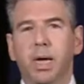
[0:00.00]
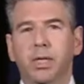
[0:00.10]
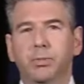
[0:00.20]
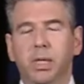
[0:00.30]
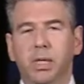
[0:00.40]

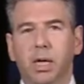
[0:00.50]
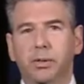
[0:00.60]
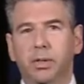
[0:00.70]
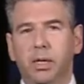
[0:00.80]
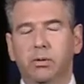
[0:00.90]
Management
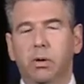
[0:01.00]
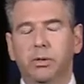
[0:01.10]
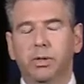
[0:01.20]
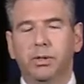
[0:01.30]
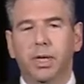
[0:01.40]
and
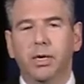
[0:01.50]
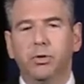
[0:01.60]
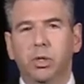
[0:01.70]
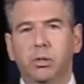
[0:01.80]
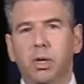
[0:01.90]
Technology
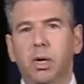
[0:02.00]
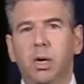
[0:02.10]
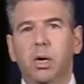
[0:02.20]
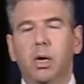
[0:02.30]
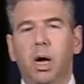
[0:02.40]
section.
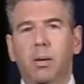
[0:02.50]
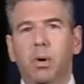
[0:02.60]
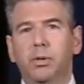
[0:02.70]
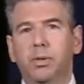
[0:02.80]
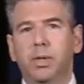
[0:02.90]

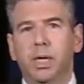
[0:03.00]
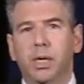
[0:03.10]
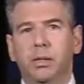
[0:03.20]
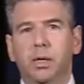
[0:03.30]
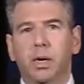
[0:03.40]
I'm also
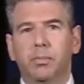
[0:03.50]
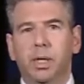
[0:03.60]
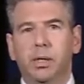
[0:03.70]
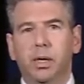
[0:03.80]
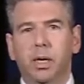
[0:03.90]
the
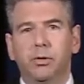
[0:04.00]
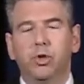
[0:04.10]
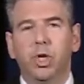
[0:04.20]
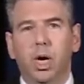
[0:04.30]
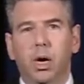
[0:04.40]
incoming
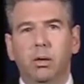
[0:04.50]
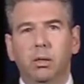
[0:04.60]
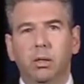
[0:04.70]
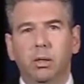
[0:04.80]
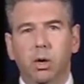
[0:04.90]

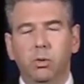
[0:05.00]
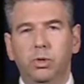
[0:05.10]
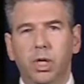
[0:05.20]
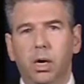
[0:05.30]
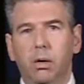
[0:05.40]

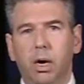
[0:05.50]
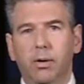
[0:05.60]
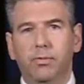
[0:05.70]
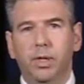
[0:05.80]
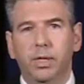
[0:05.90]
co-chair
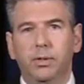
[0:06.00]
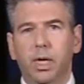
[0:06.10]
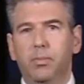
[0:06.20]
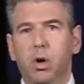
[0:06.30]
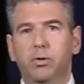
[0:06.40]
of the
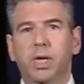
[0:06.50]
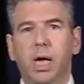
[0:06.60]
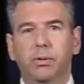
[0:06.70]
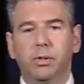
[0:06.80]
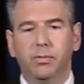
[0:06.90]
State Bar's
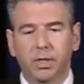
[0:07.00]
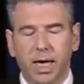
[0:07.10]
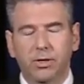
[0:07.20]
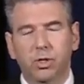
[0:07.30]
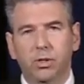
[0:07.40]
Council of
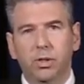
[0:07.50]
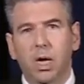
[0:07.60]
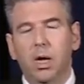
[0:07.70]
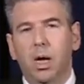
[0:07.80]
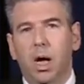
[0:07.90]
Sections.
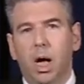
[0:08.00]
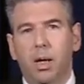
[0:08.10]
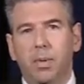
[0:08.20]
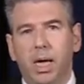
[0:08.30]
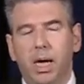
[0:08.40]

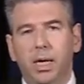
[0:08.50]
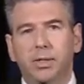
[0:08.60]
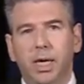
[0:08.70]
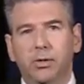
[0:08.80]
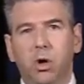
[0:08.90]
I'm a
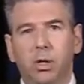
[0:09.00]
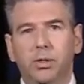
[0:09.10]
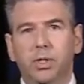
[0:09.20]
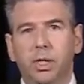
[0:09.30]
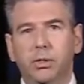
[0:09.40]

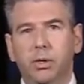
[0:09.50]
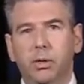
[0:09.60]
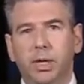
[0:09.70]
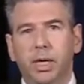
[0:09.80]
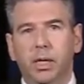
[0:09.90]
technology
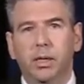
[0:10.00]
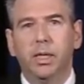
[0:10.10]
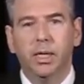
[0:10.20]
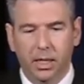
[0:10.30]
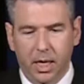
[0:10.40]
attorney and
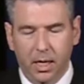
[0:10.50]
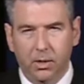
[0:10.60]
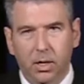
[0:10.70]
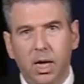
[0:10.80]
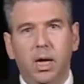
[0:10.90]

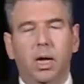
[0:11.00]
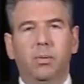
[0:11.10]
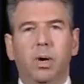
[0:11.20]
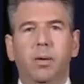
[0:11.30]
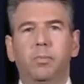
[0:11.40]
litigator.
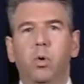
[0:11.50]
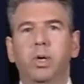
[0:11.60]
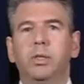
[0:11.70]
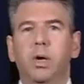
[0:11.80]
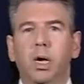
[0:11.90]
And what I'm
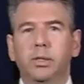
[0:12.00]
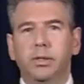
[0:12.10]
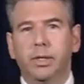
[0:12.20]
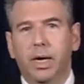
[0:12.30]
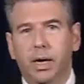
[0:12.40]
going to talk
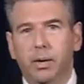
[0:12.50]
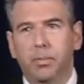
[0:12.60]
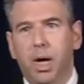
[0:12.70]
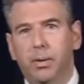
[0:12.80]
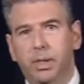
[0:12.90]
to you today
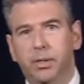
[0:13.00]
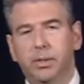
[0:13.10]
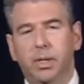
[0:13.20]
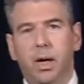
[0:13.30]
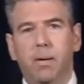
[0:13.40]
about
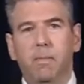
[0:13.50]
is